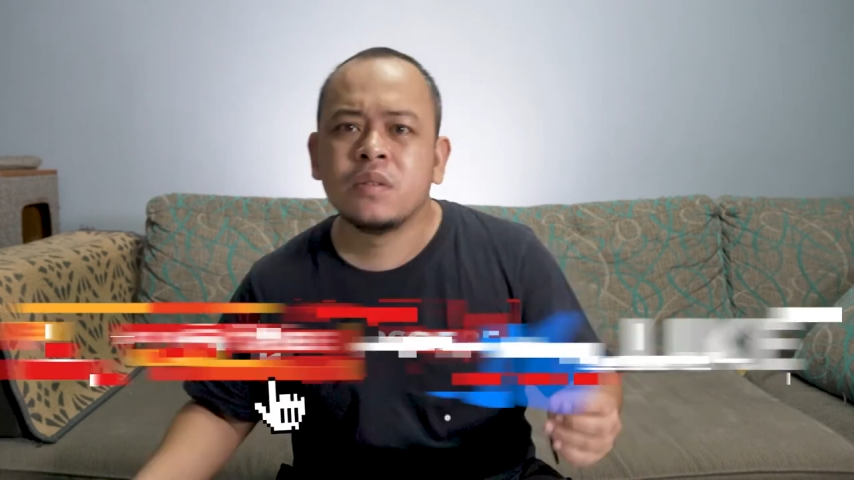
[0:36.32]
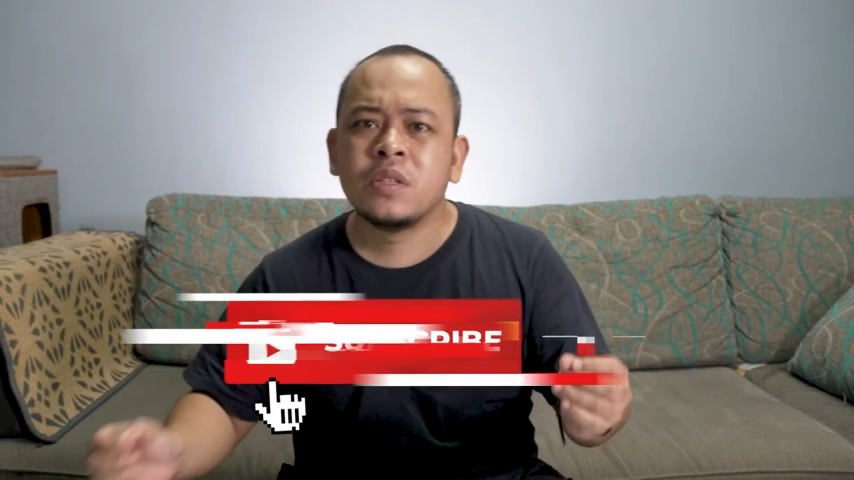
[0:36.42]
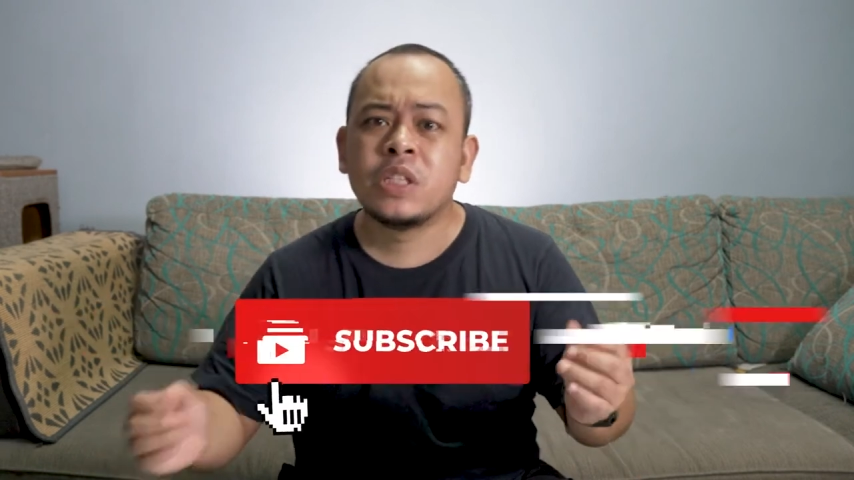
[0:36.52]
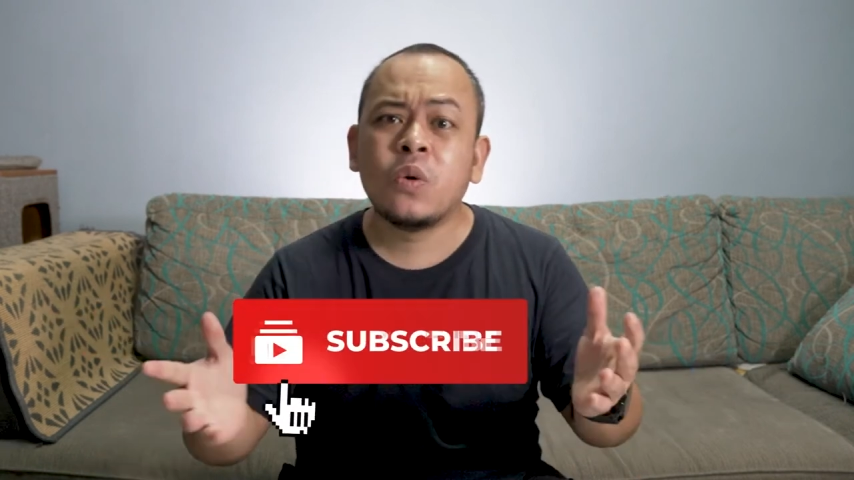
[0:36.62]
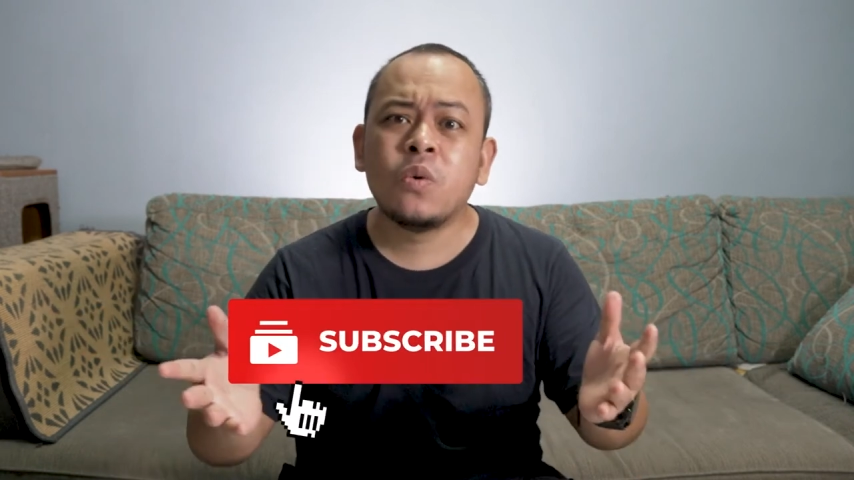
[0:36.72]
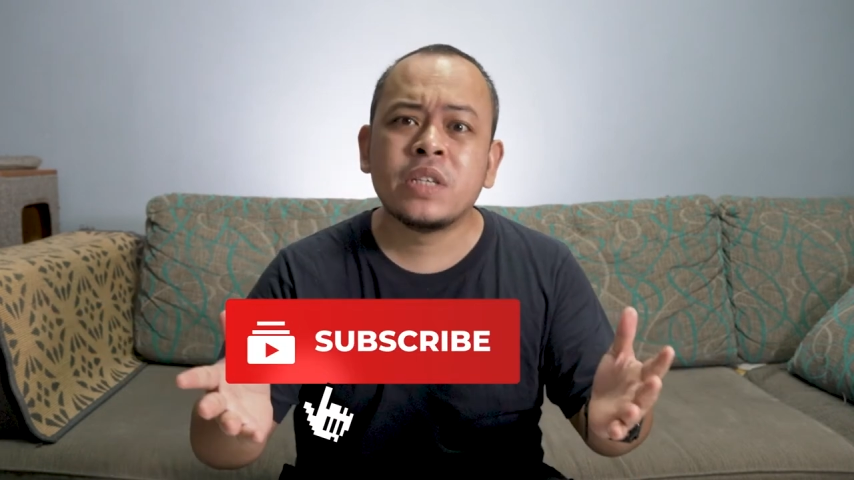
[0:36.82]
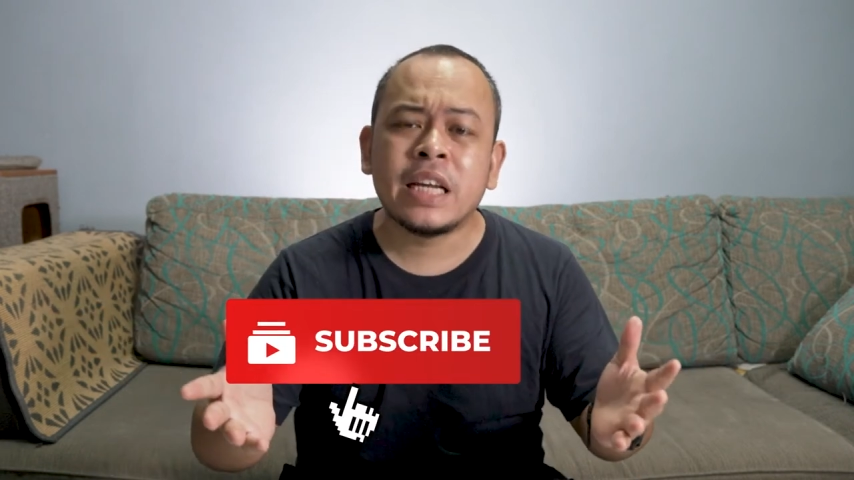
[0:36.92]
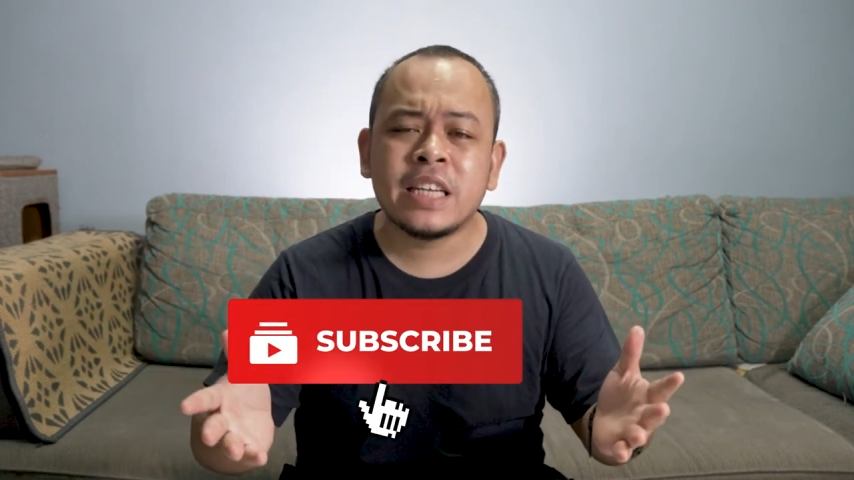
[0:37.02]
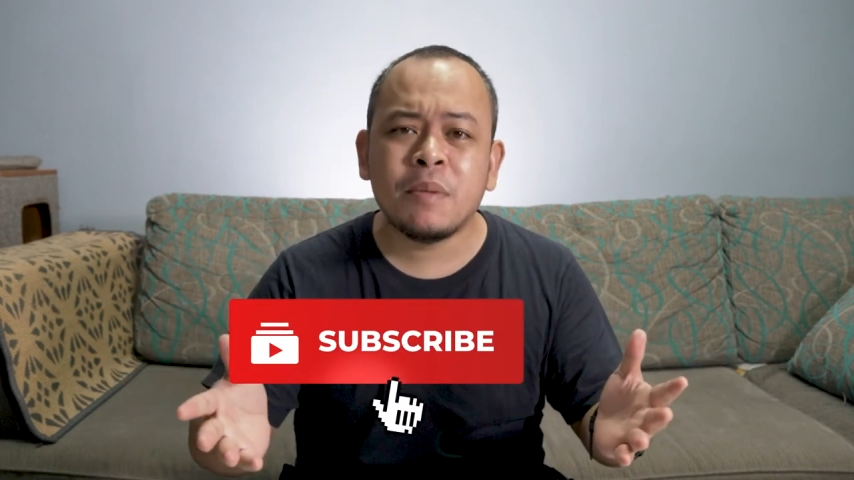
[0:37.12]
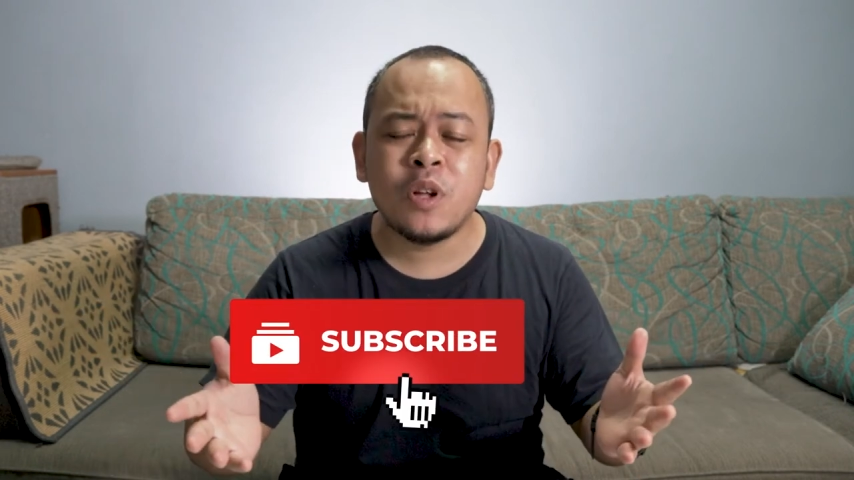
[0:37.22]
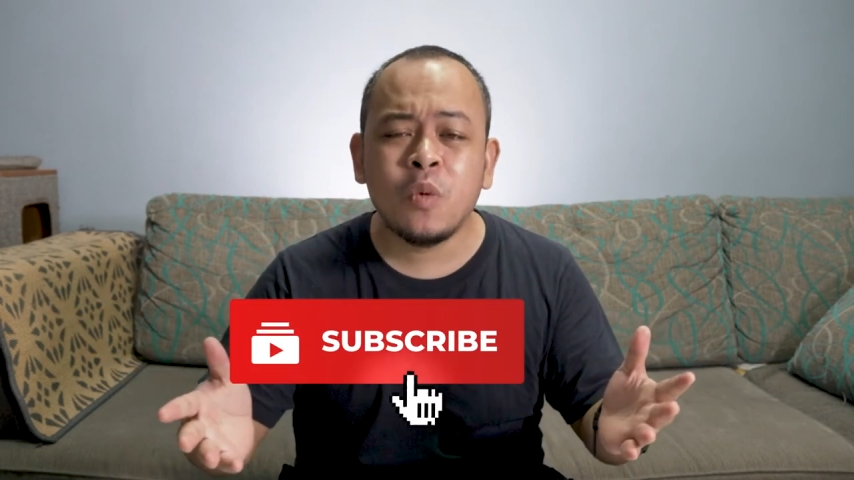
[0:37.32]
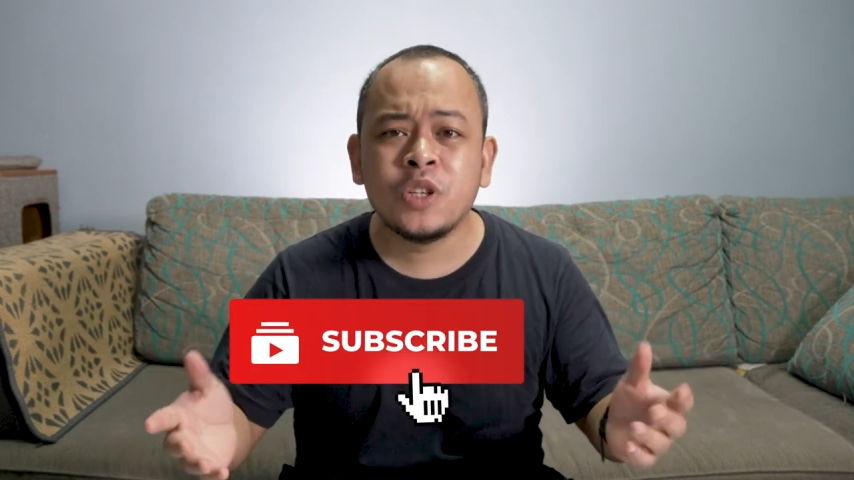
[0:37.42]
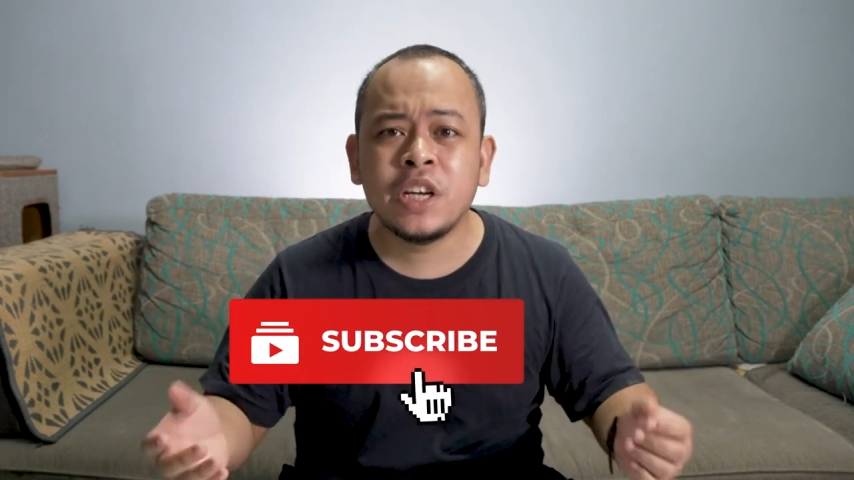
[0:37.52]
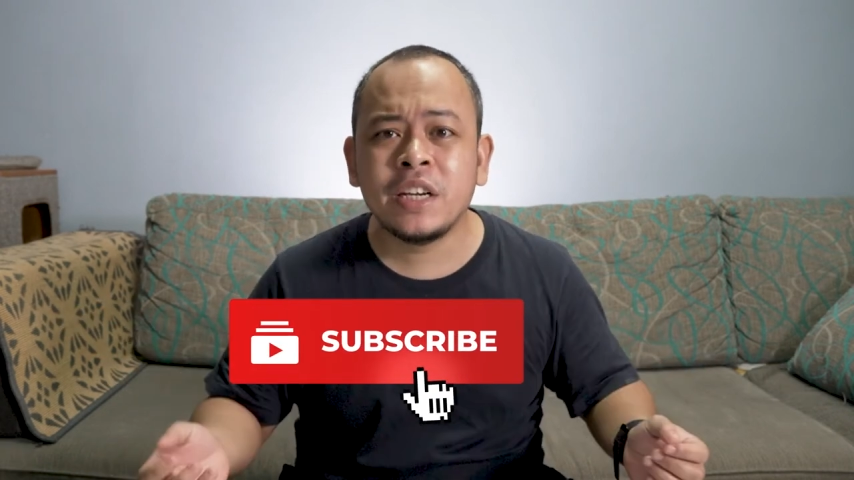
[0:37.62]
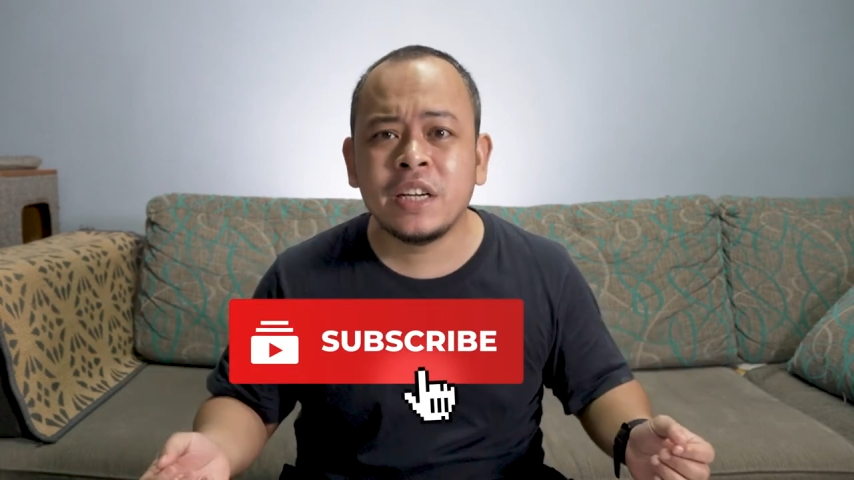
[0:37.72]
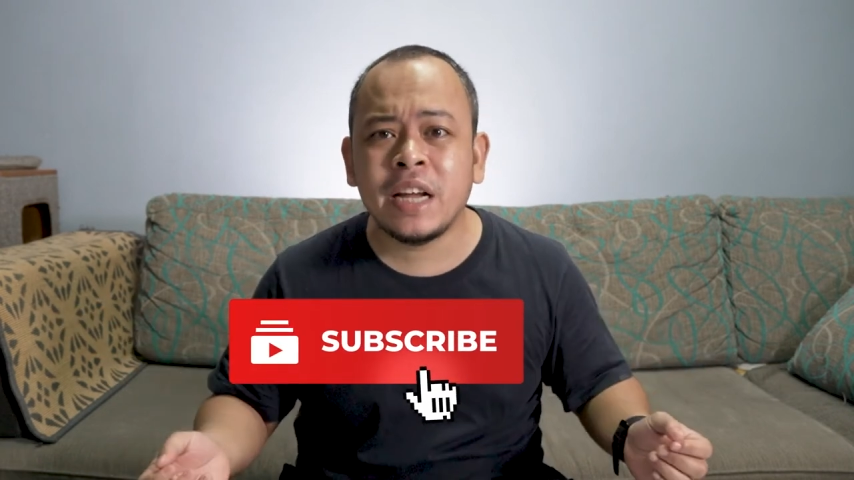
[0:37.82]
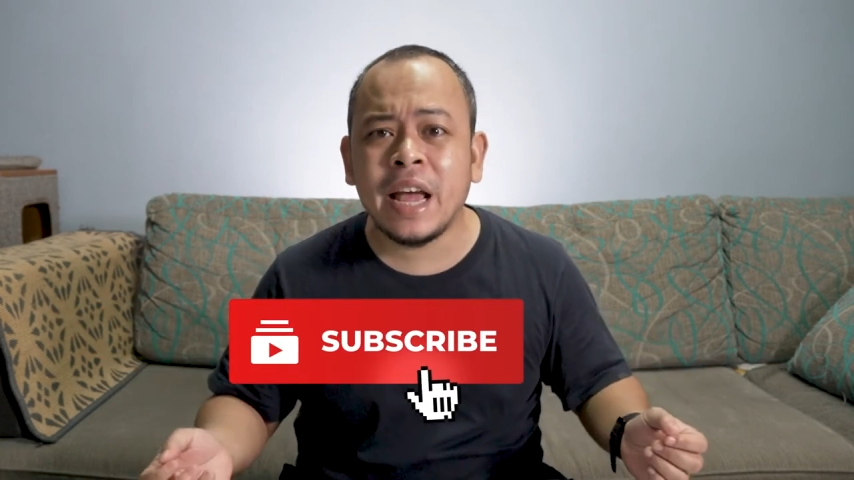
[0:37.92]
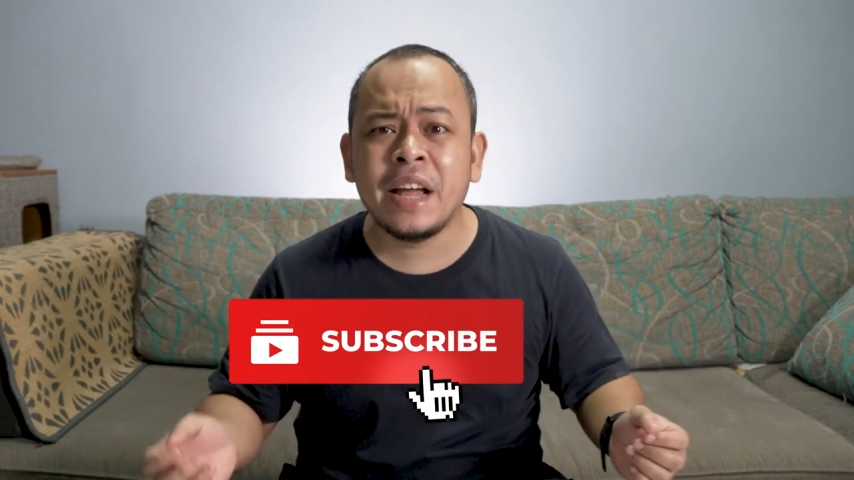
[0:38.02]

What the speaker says: So subscribe to our channel